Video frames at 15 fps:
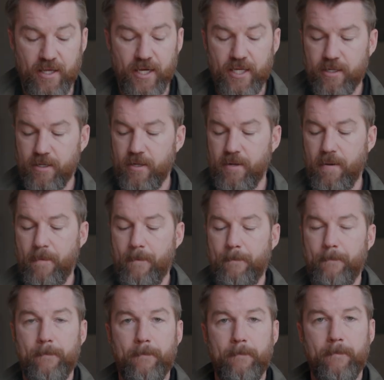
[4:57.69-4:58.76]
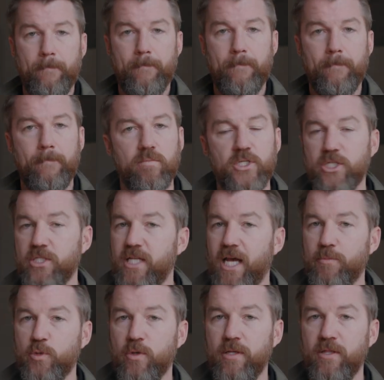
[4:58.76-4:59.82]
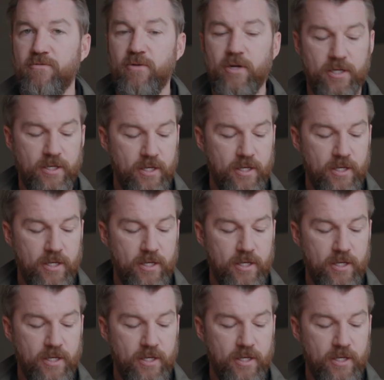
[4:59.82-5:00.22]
light, Just snaps right on the front.